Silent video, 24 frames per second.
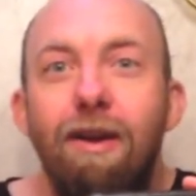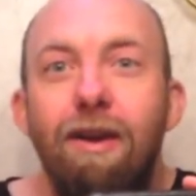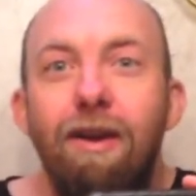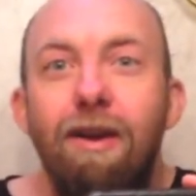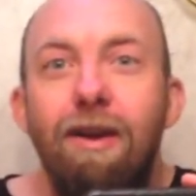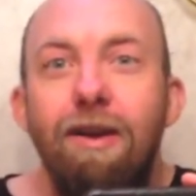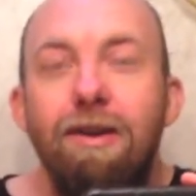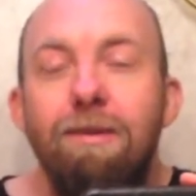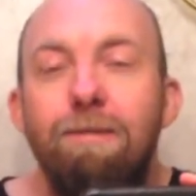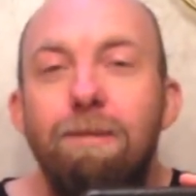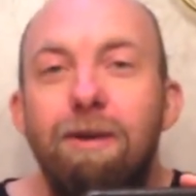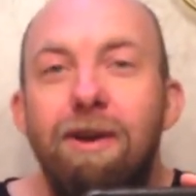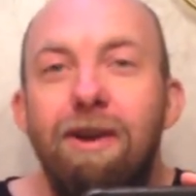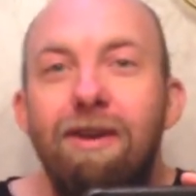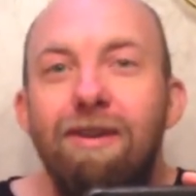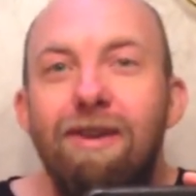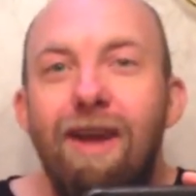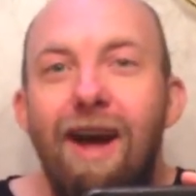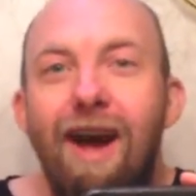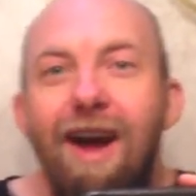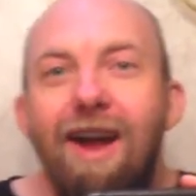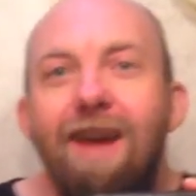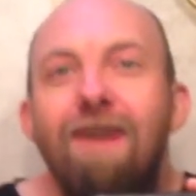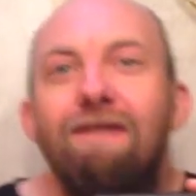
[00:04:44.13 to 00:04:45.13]
is because
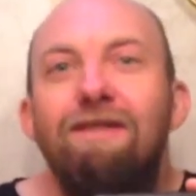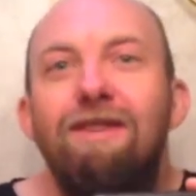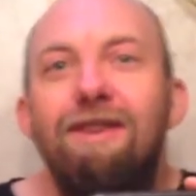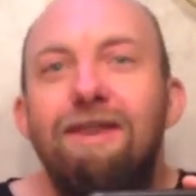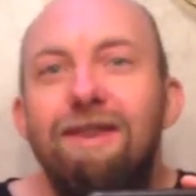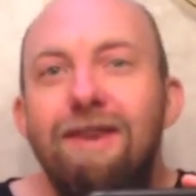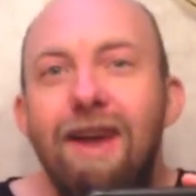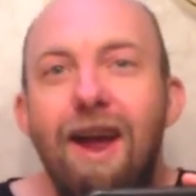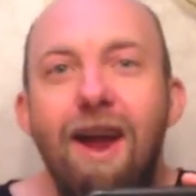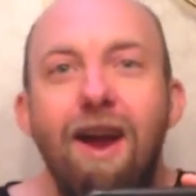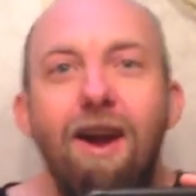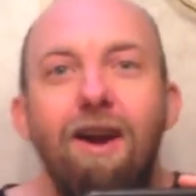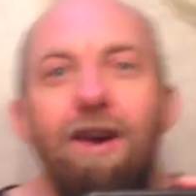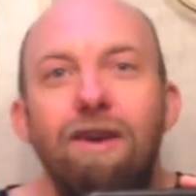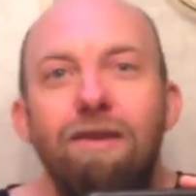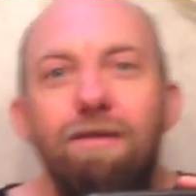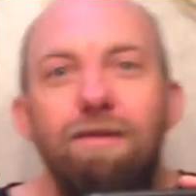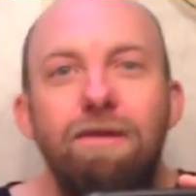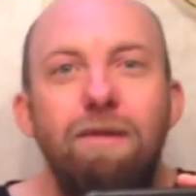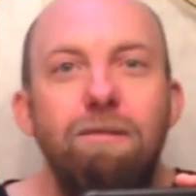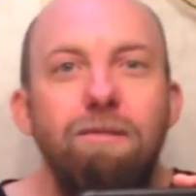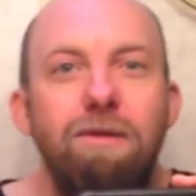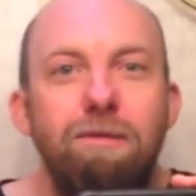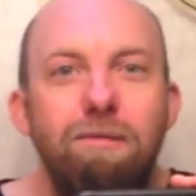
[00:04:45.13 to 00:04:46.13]
I have dared
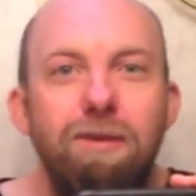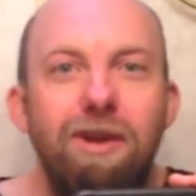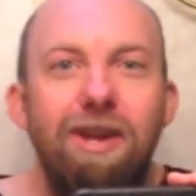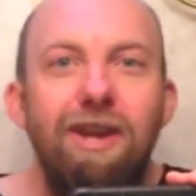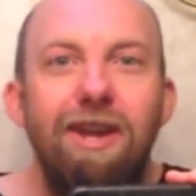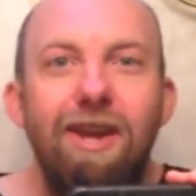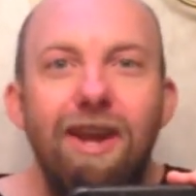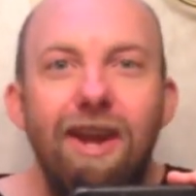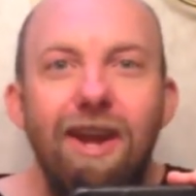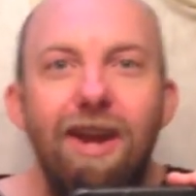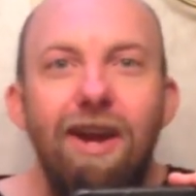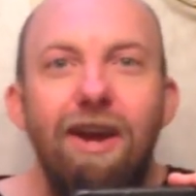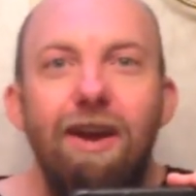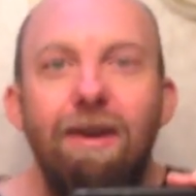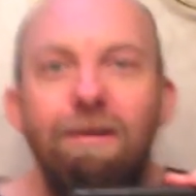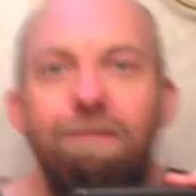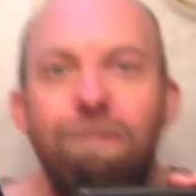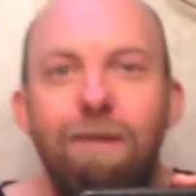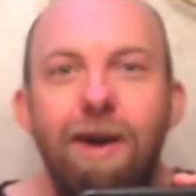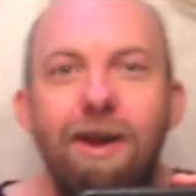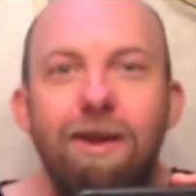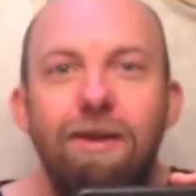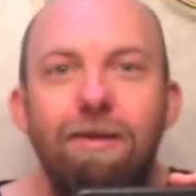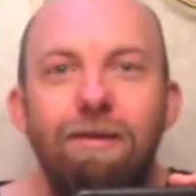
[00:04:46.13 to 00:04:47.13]
from the beginning of
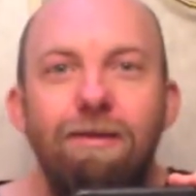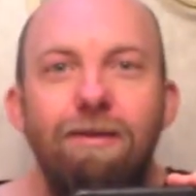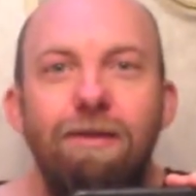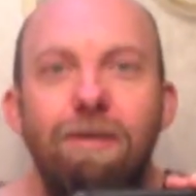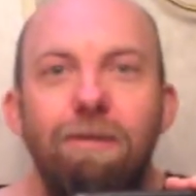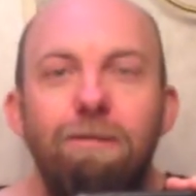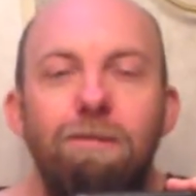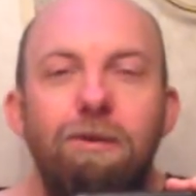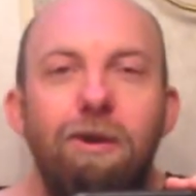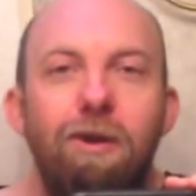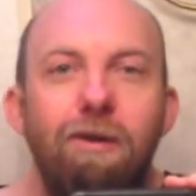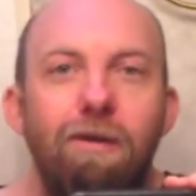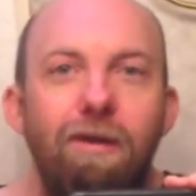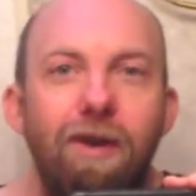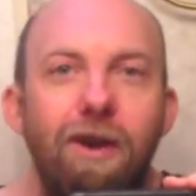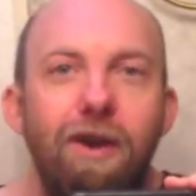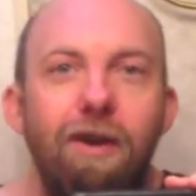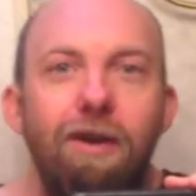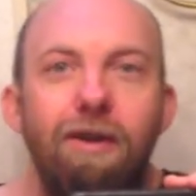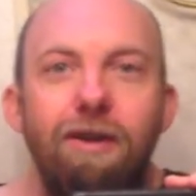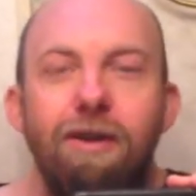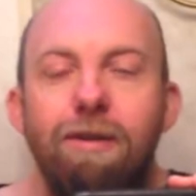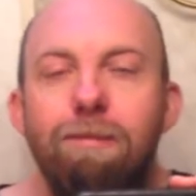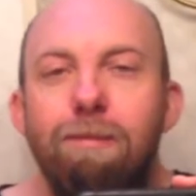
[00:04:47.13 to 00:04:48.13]
my YouTube
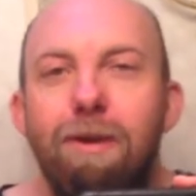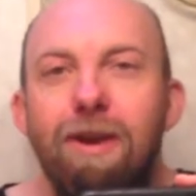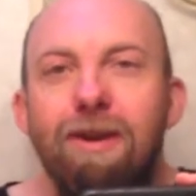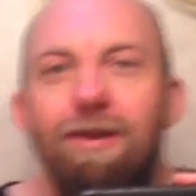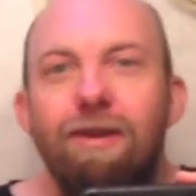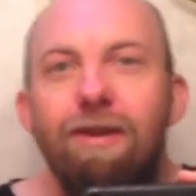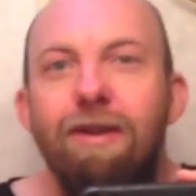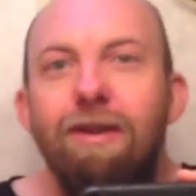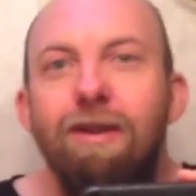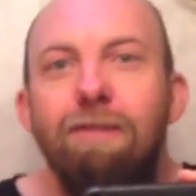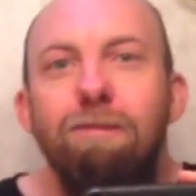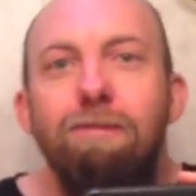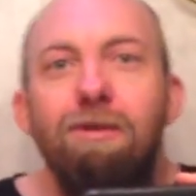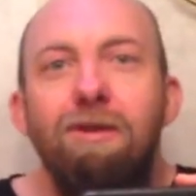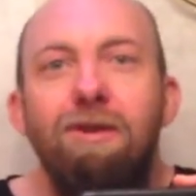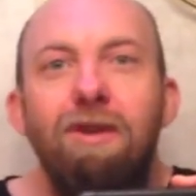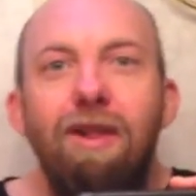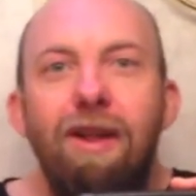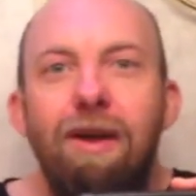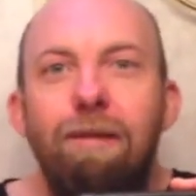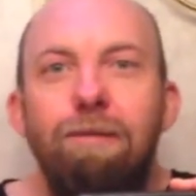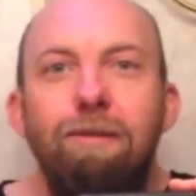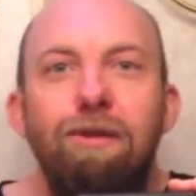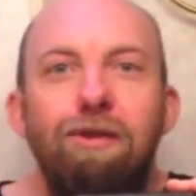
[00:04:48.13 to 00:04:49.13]
career to basically
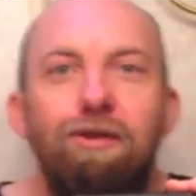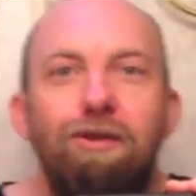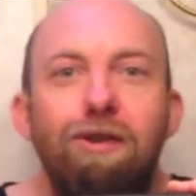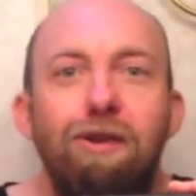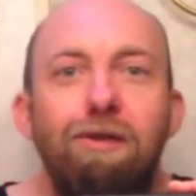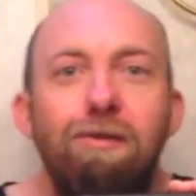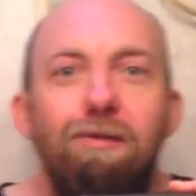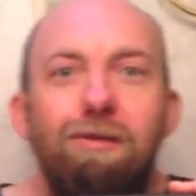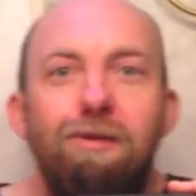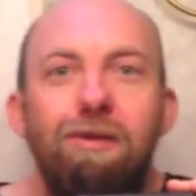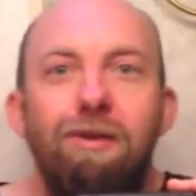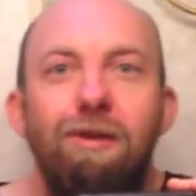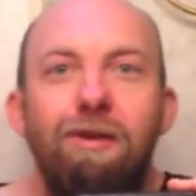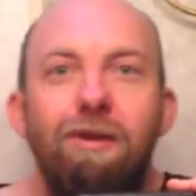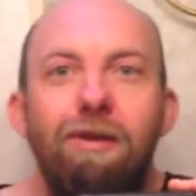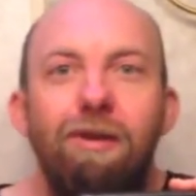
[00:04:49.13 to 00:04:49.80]
proclaim the truth.